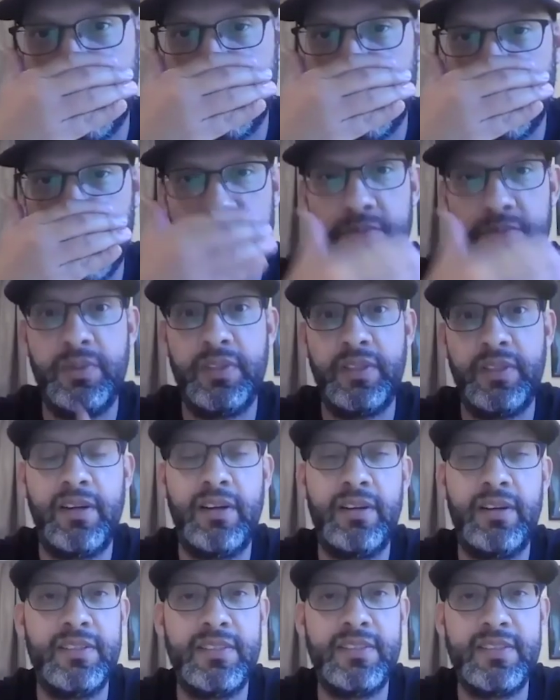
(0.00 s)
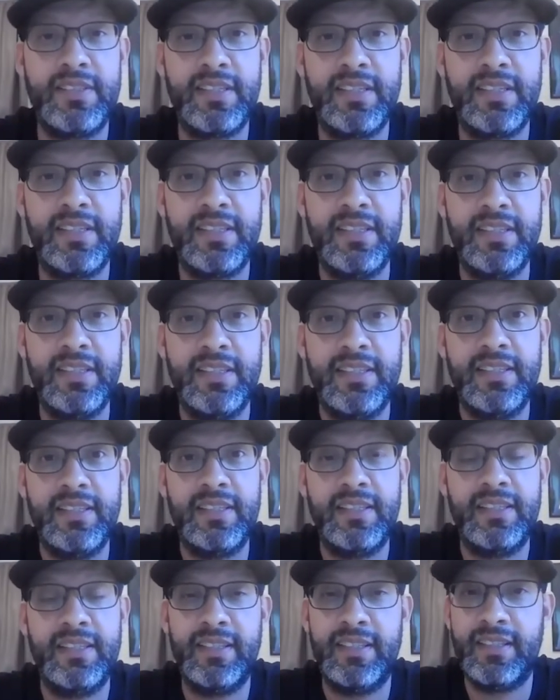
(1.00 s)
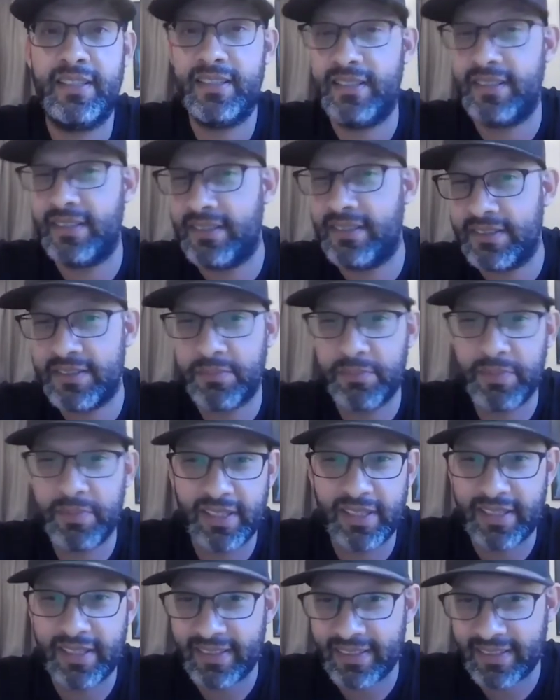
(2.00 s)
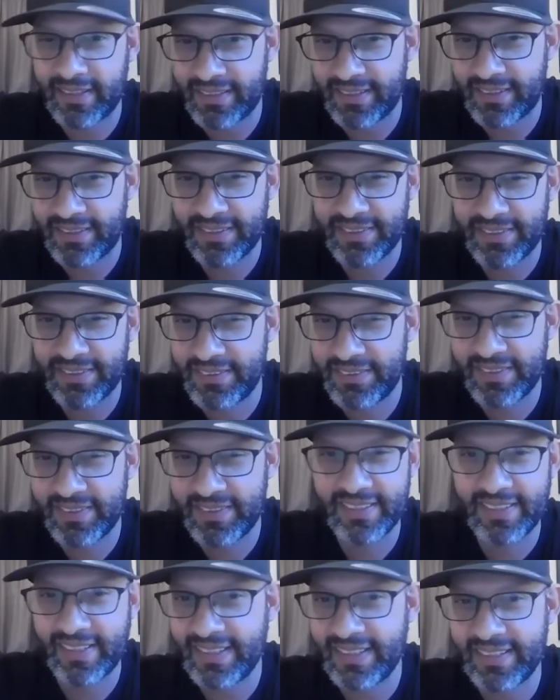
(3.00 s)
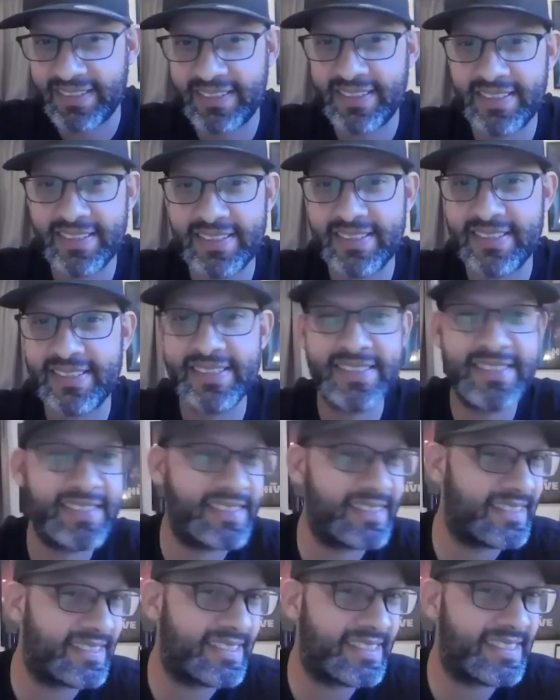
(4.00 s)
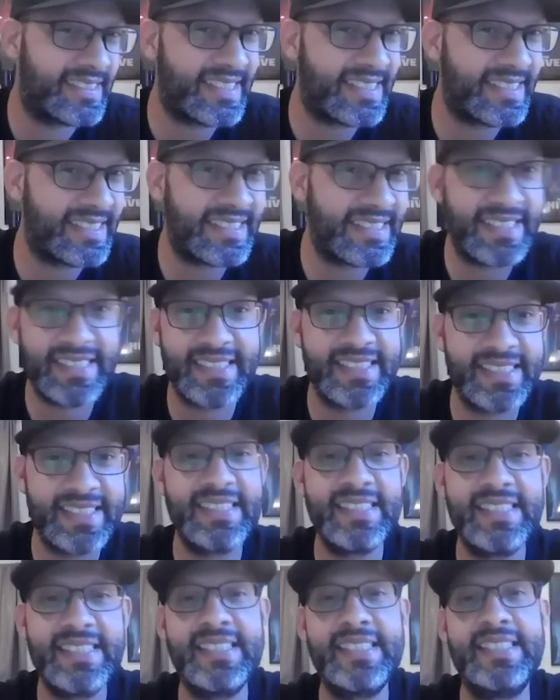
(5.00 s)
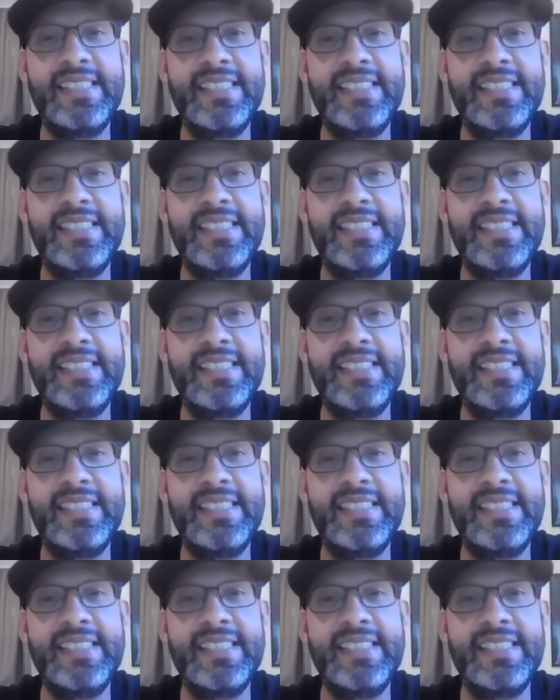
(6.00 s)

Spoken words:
it's really hard to see, to be like, do they like this? Do they not like this?